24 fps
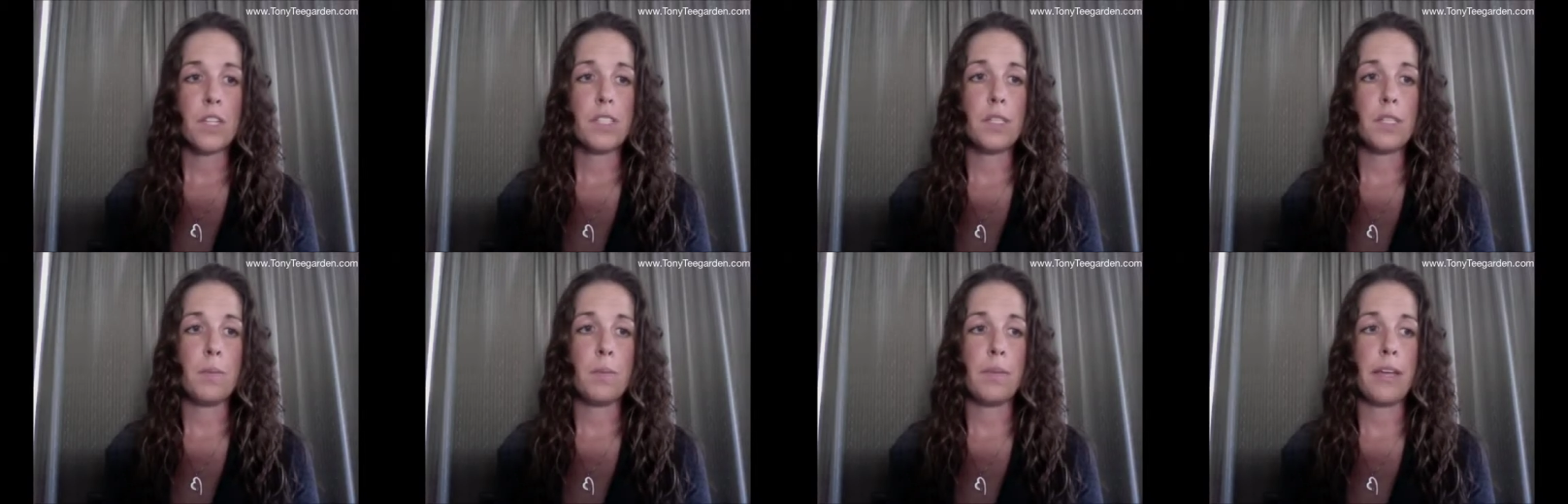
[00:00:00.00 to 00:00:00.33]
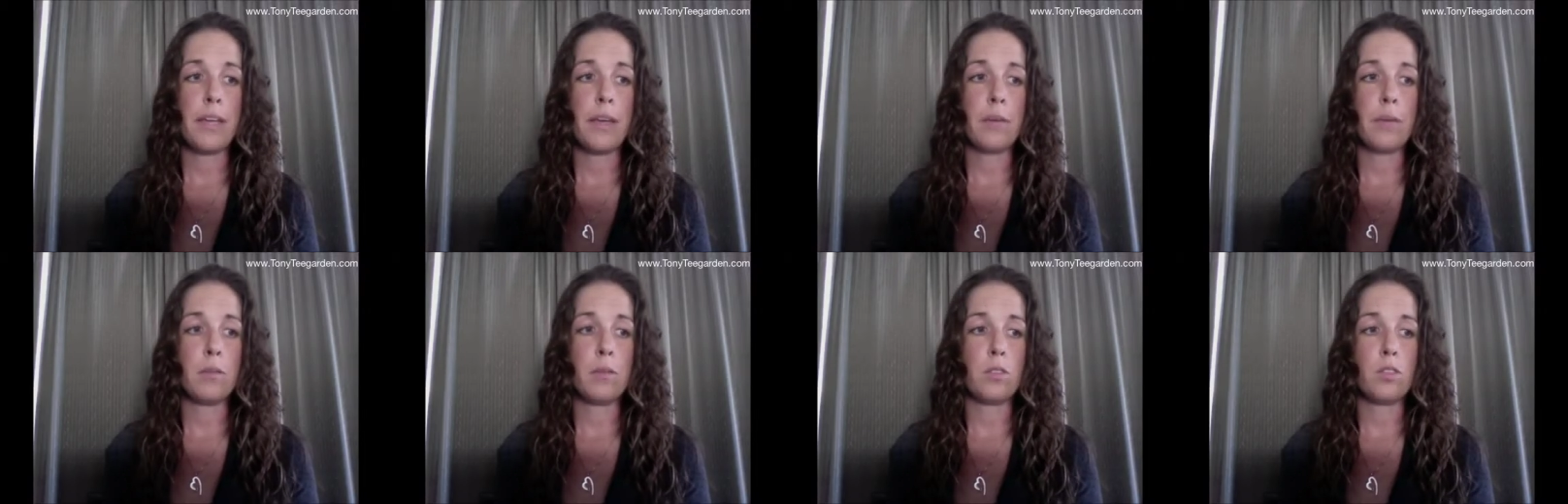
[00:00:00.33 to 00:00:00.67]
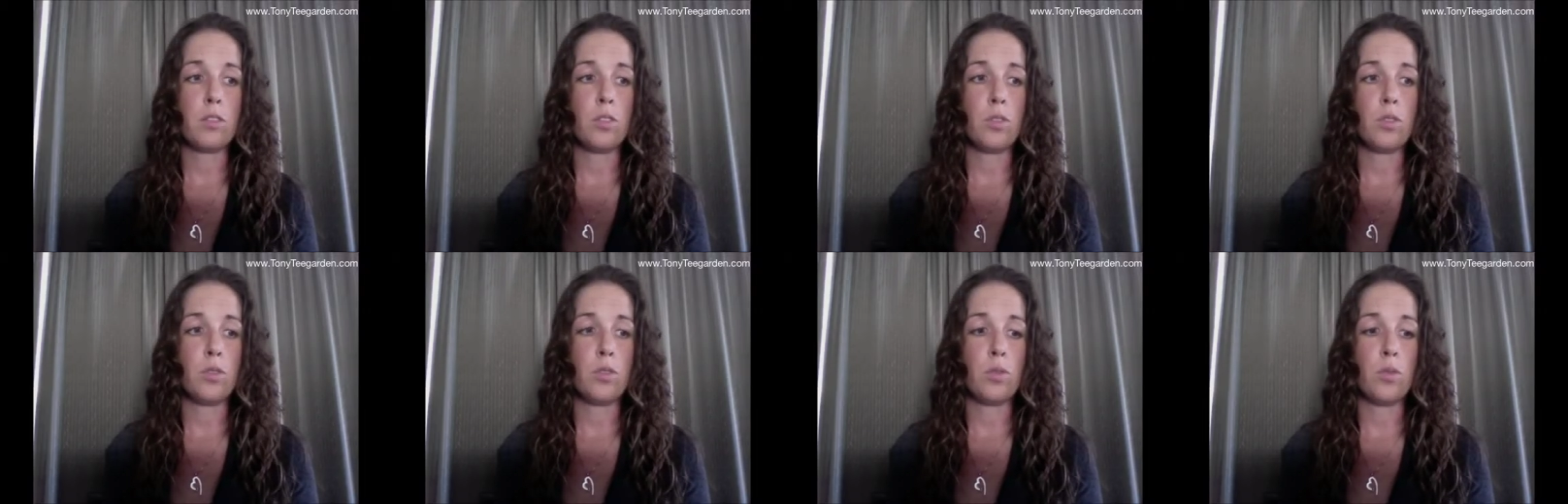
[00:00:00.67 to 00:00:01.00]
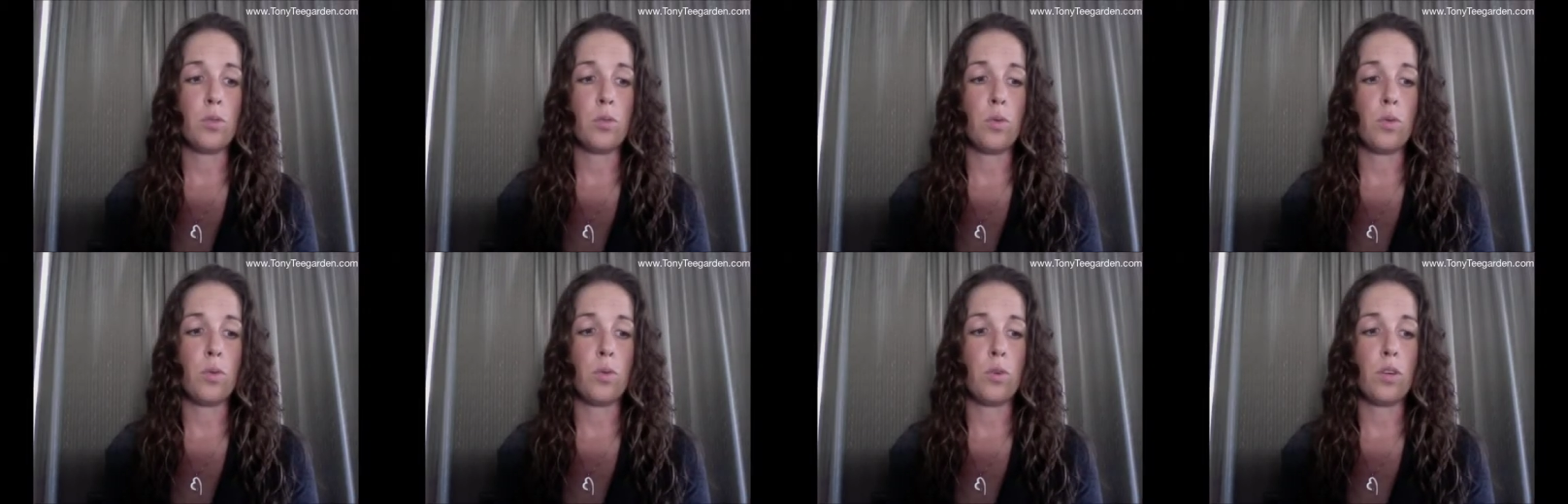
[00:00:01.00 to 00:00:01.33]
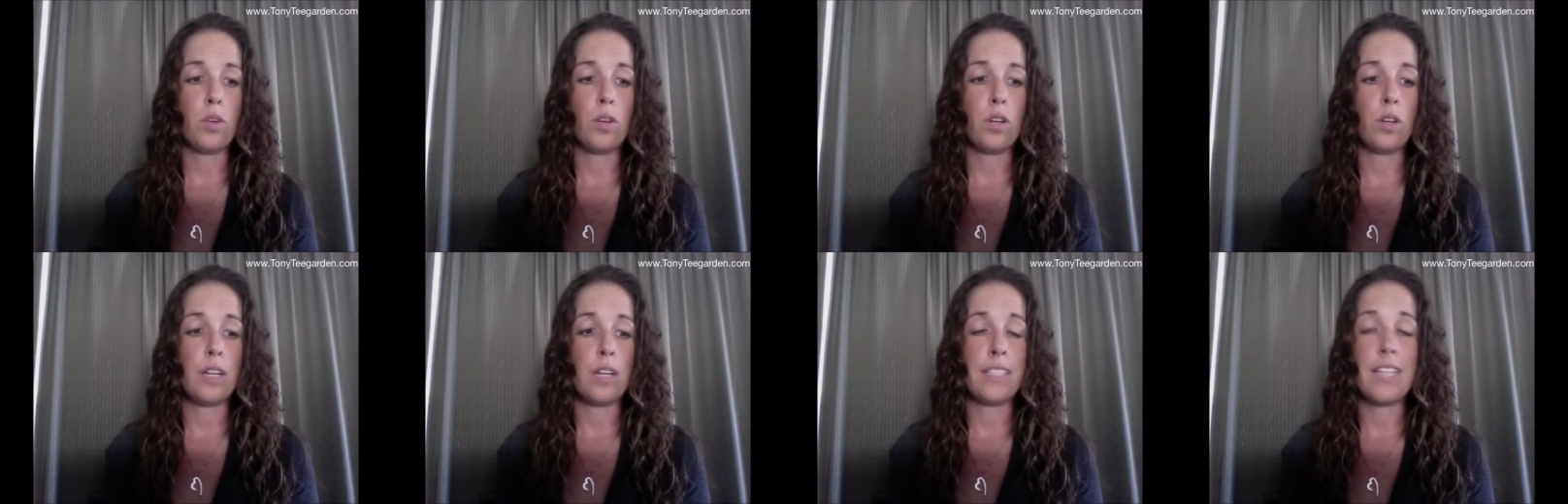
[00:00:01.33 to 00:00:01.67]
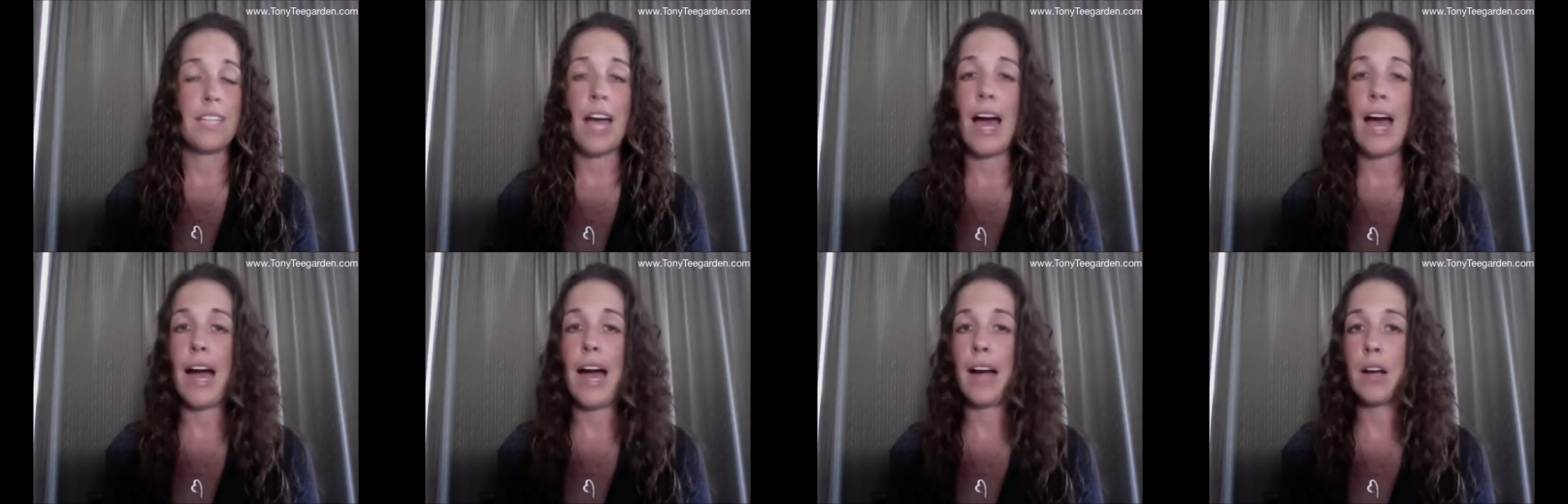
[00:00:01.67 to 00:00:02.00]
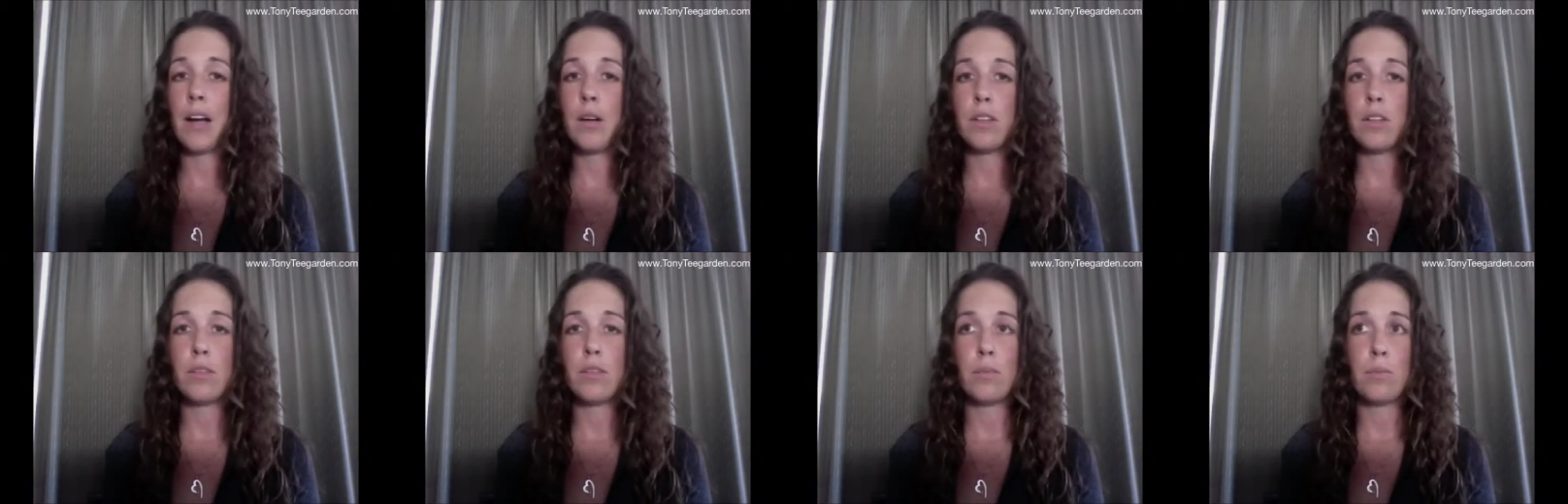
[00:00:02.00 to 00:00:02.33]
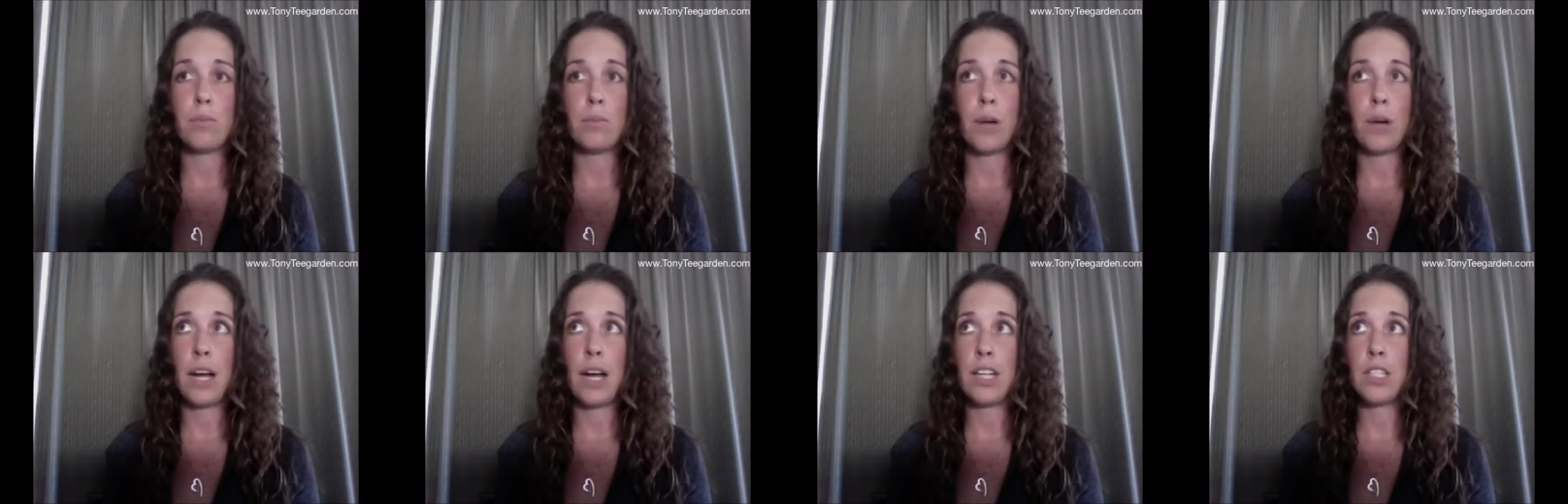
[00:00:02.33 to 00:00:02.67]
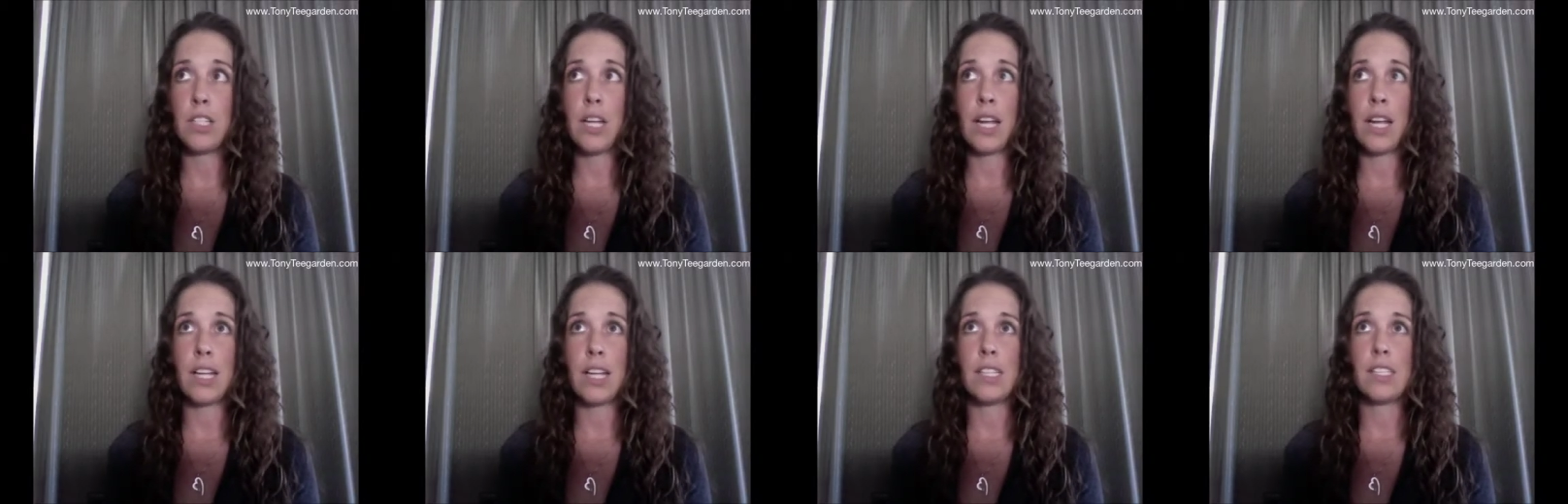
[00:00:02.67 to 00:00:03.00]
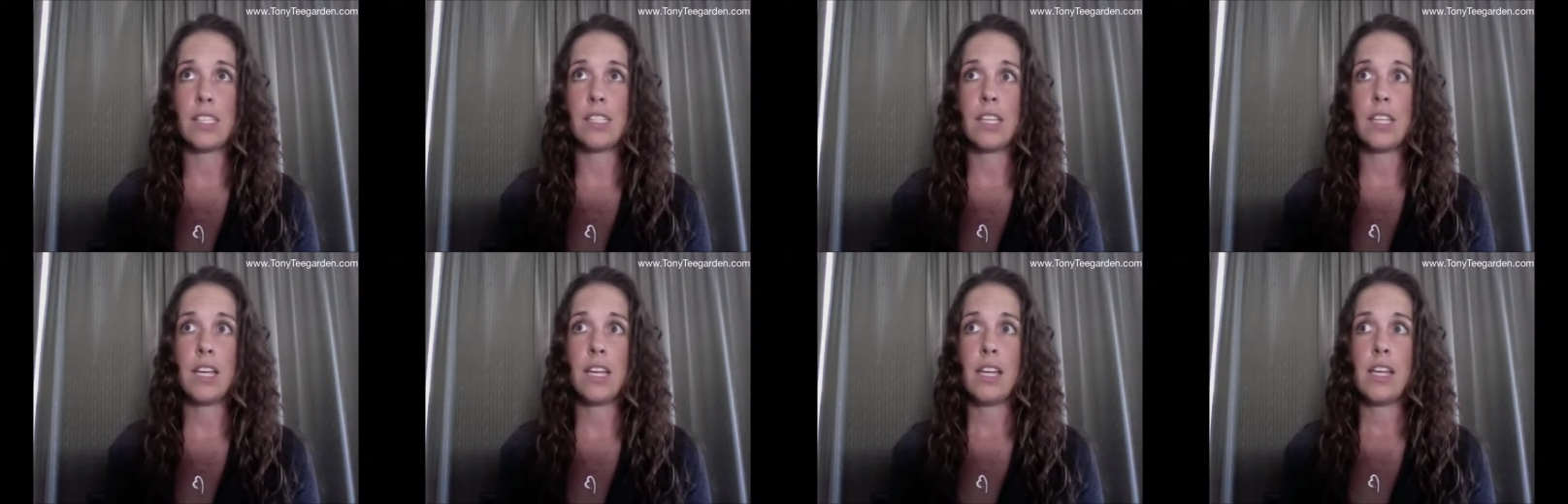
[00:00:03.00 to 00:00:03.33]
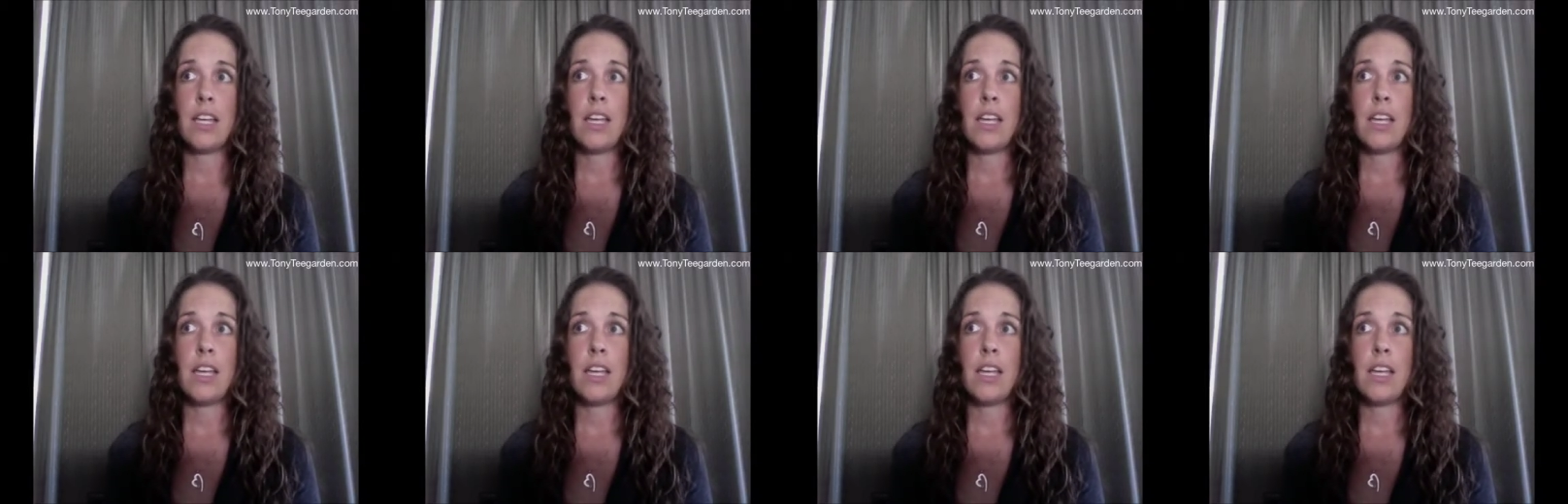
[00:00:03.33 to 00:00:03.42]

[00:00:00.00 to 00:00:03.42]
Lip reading: to be able to attack projects